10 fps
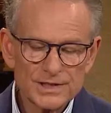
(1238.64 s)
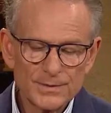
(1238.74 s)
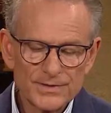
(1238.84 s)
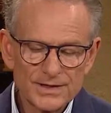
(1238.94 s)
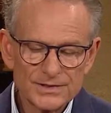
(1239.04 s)

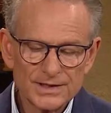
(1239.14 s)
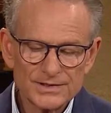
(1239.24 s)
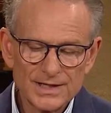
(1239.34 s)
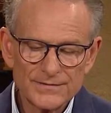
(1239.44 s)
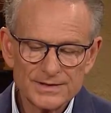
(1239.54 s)
Timothy
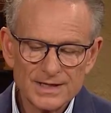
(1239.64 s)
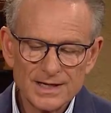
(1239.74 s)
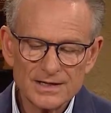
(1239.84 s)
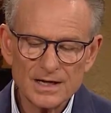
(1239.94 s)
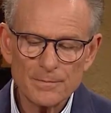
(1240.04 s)

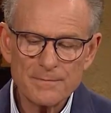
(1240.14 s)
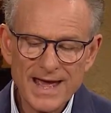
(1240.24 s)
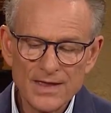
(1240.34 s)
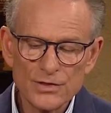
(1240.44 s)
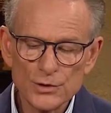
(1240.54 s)
6:17,
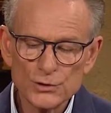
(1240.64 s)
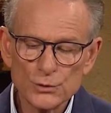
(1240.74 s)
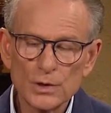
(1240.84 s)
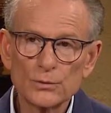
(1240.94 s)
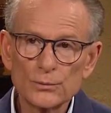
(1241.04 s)
command those
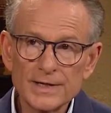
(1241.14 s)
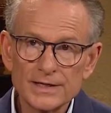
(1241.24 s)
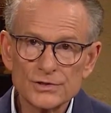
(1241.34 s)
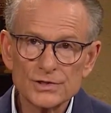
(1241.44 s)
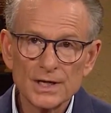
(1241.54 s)
who are
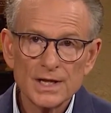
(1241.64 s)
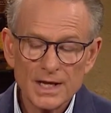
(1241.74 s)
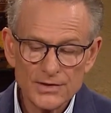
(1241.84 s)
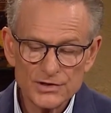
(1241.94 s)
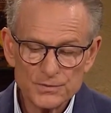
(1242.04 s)
rich
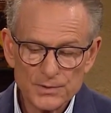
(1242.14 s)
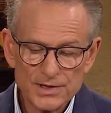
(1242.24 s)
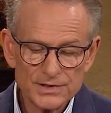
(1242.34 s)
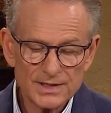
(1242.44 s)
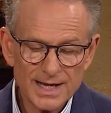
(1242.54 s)
in this
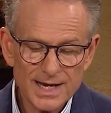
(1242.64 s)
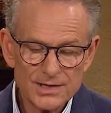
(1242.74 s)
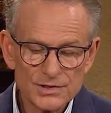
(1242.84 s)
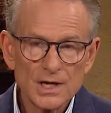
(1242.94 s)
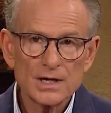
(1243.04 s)
present
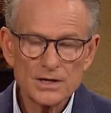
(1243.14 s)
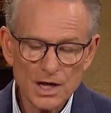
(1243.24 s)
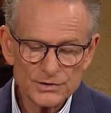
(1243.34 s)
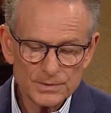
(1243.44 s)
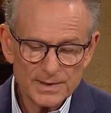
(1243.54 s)
age
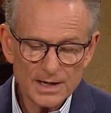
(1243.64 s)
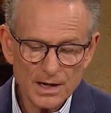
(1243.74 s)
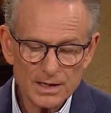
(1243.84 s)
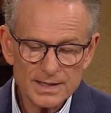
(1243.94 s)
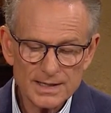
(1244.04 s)
not to be
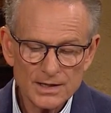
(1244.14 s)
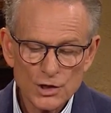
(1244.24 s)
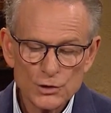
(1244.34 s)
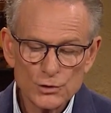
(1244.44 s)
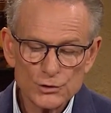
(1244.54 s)
haughty,
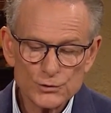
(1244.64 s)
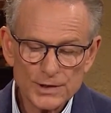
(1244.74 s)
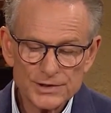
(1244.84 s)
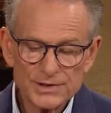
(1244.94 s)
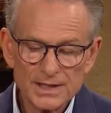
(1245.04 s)
nor
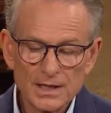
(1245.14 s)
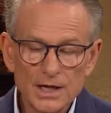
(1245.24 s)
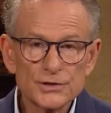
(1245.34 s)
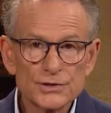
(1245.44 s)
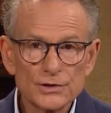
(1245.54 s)
trust in
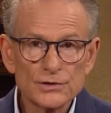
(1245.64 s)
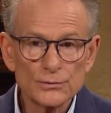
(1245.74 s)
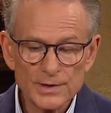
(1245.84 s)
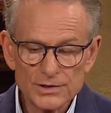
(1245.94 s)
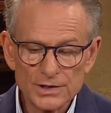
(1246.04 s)
uncertain
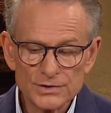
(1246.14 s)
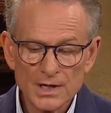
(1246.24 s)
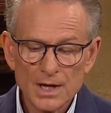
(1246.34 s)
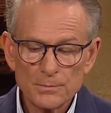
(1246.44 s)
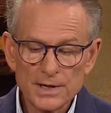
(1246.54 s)
riches,
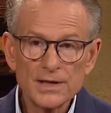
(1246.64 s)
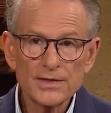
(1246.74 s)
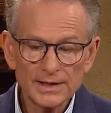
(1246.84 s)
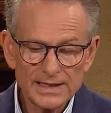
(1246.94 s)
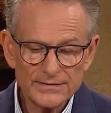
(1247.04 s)
but in
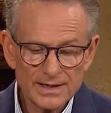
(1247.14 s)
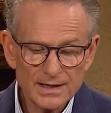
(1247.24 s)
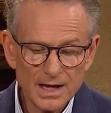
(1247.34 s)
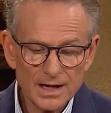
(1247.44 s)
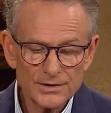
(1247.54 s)
the living
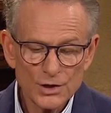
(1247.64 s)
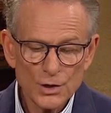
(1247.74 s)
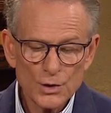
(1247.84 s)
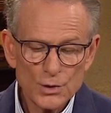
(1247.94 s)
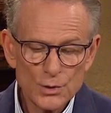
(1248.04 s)
God,
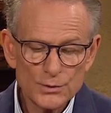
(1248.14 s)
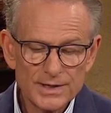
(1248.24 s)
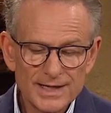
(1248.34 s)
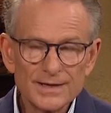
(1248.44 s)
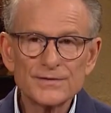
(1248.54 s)
who
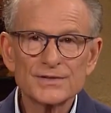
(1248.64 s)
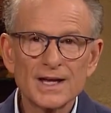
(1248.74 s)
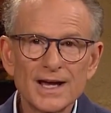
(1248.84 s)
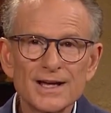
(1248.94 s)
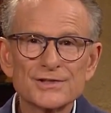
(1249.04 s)
gives
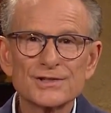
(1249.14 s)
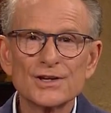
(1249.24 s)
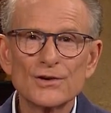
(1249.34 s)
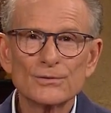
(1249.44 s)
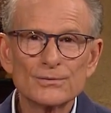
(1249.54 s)
us
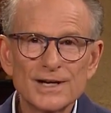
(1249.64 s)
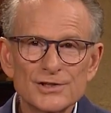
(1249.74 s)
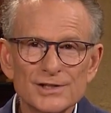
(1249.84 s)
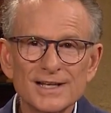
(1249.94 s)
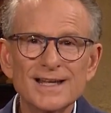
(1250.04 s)

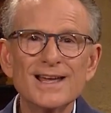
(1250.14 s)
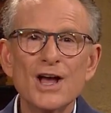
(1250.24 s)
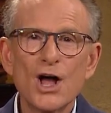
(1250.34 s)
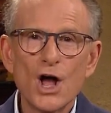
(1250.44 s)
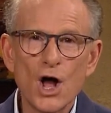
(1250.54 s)
richly
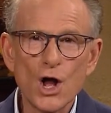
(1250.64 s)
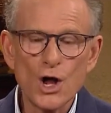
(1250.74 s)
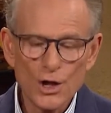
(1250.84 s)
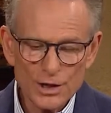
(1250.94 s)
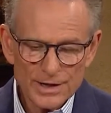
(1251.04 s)

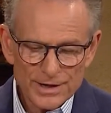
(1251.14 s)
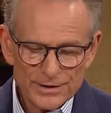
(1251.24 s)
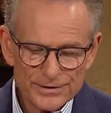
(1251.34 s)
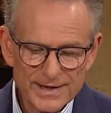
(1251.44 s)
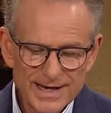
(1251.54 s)
all
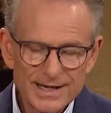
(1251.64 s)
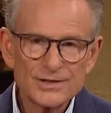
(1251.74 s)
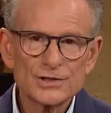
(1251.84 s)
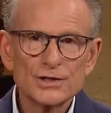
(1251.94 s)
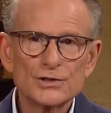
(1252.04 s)

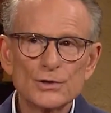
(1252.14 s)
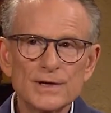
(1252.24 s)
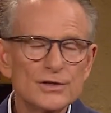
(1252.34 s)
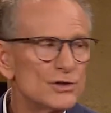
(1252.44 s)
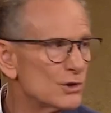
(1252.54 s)
things to
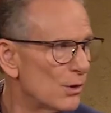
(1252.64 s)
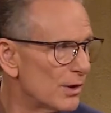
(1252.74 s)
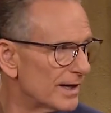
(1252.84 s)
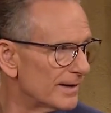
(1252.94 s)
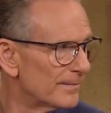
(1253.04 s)
enjoy.